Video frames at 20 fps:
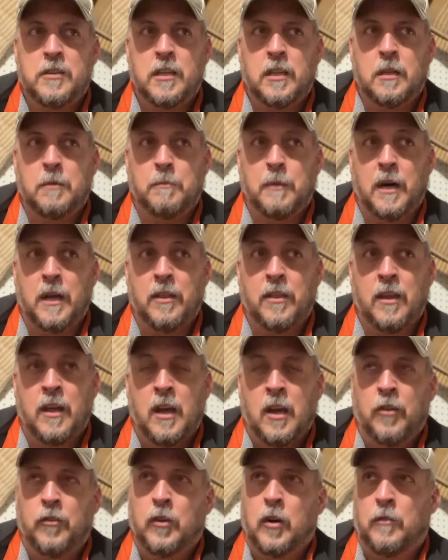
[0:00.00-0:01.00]
of the month.
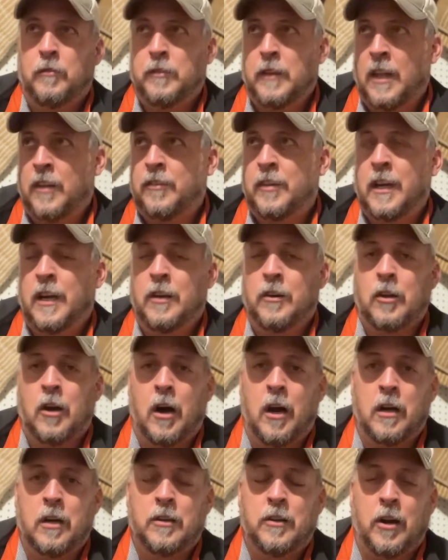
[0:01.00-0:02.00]
So if, let's say, a
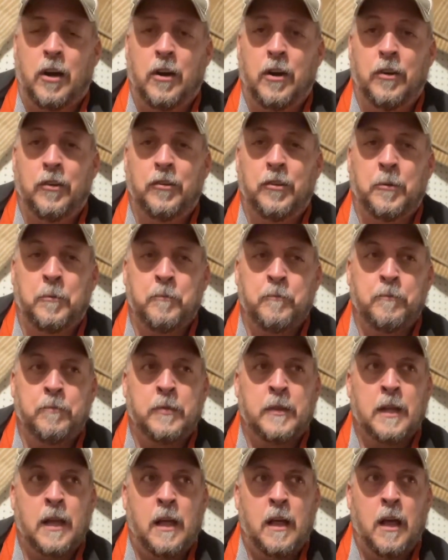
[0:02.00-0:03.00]
dog turns
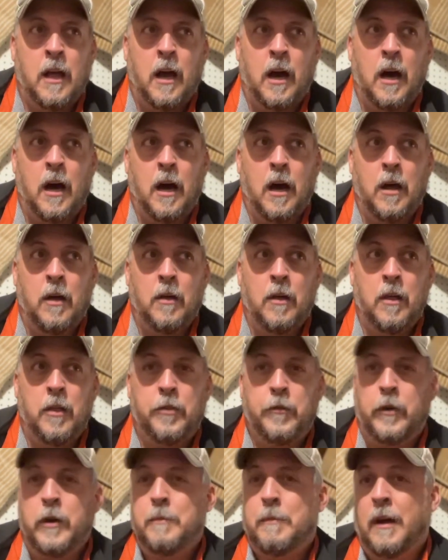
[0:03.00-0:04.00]

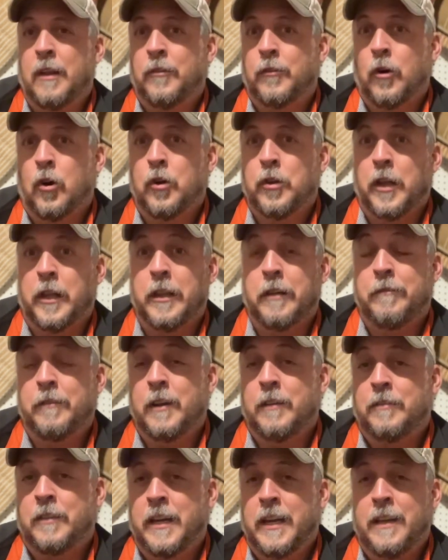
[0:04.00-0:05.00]
3 months old on the
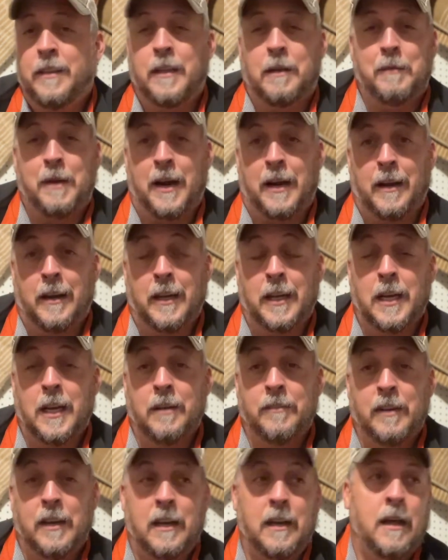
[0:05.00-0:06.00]
15th, I'm not going to
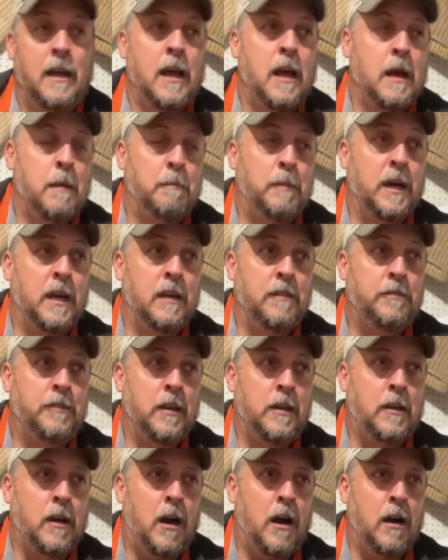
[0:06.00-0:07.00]
give it. But if
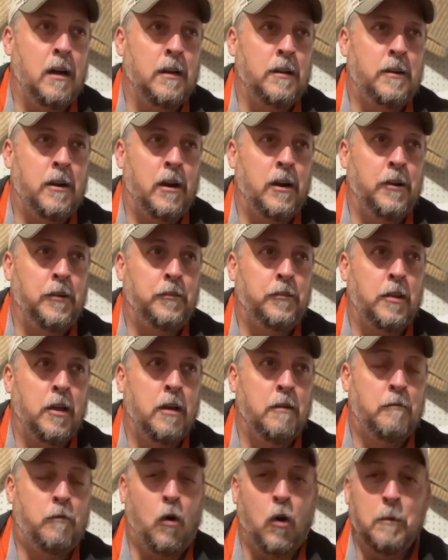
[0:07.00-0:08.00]
the dog turns
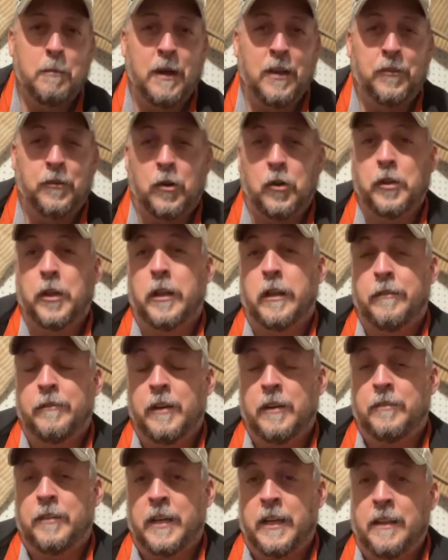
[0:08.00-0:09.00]
4 months old on the
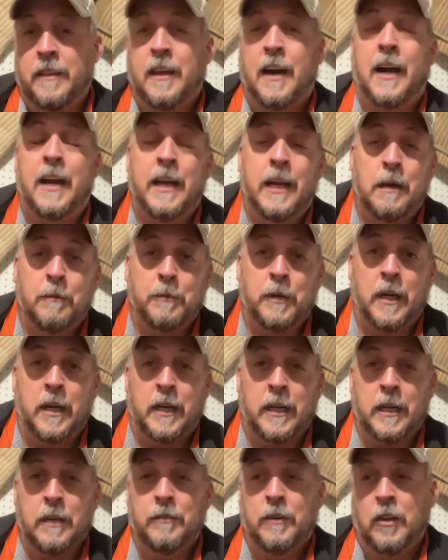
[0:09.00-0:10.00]
15th, I am going to
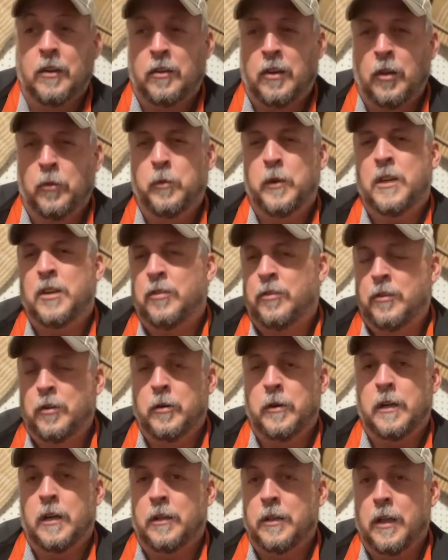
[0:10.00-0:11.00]
give it, because we just
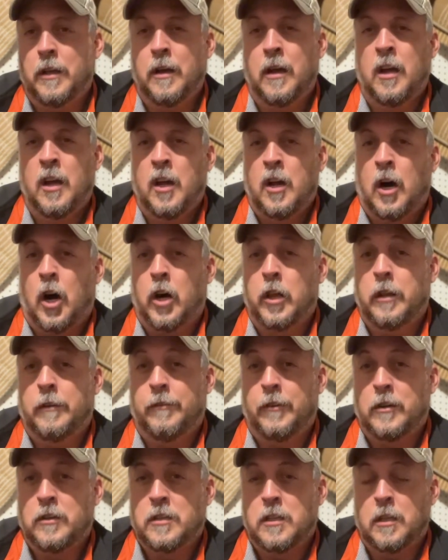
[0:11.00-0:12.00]
do it on the
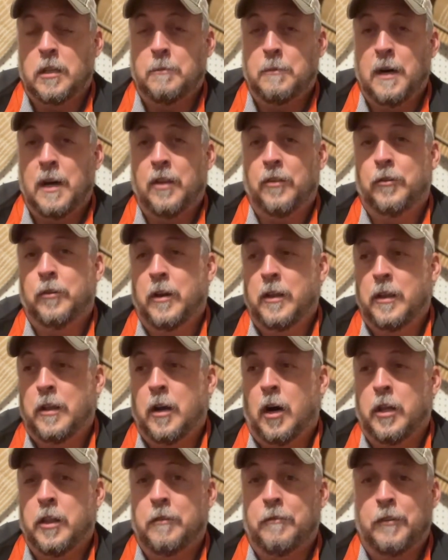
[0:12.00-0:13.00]
first of the month. So
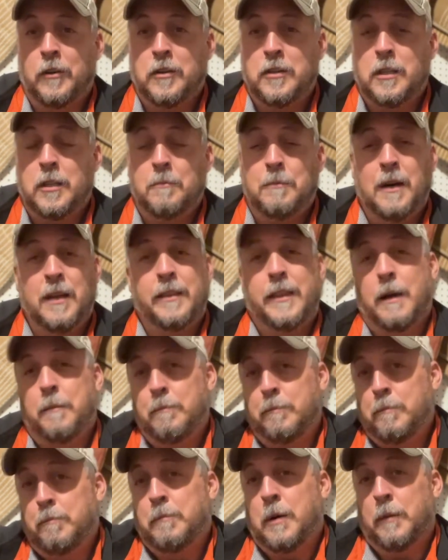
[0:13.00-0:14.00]
on the first of the month, that
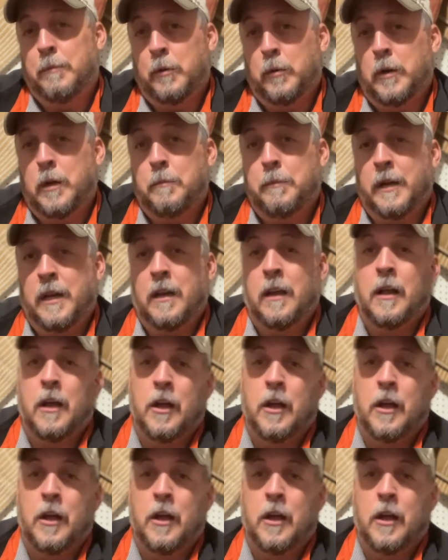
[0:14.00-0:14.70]
puppy would have been